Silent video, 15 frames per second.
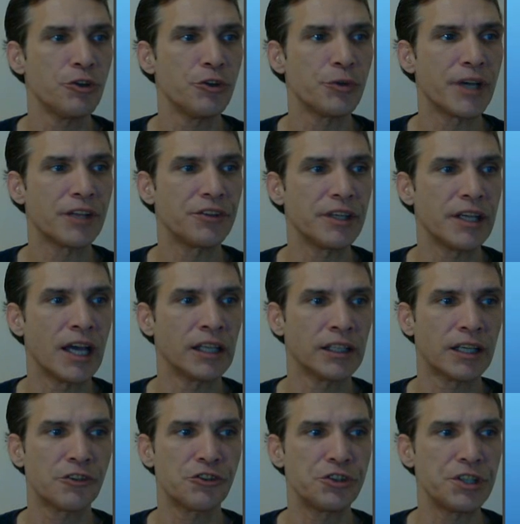You get the
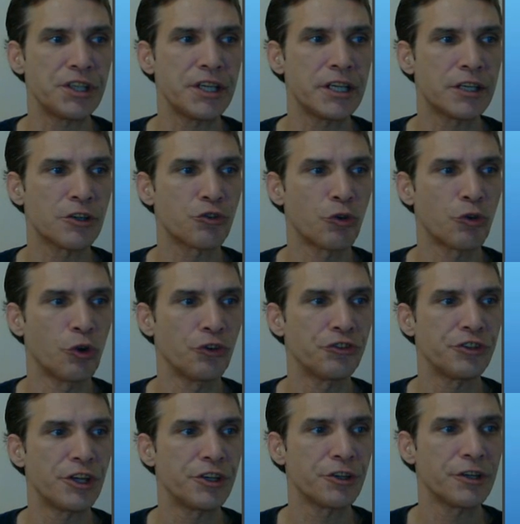LXDE Control
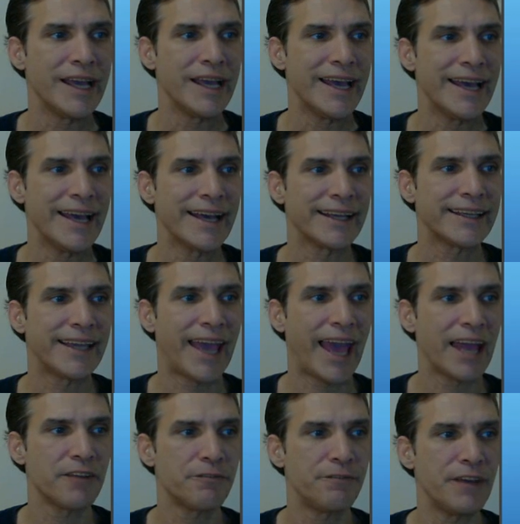Center,
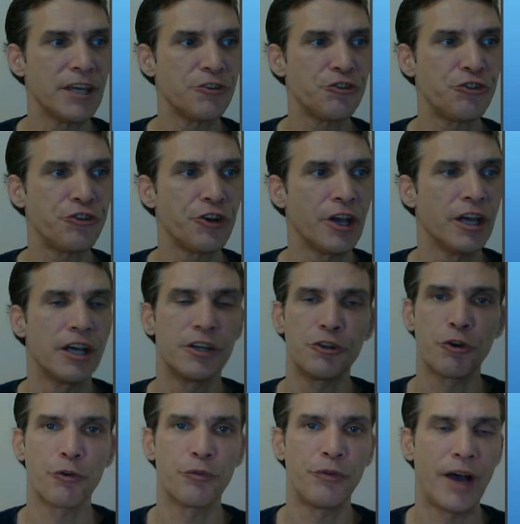Catfish,
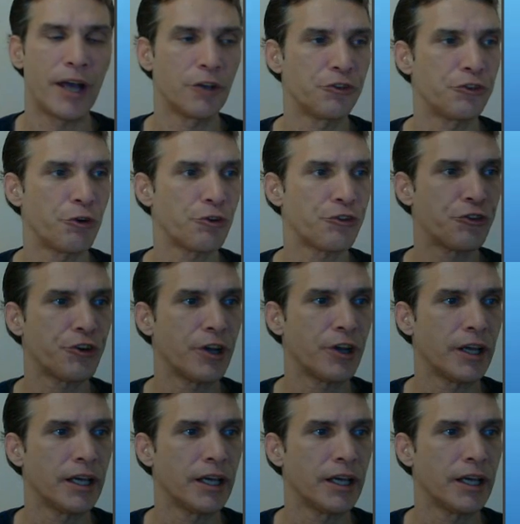your file search.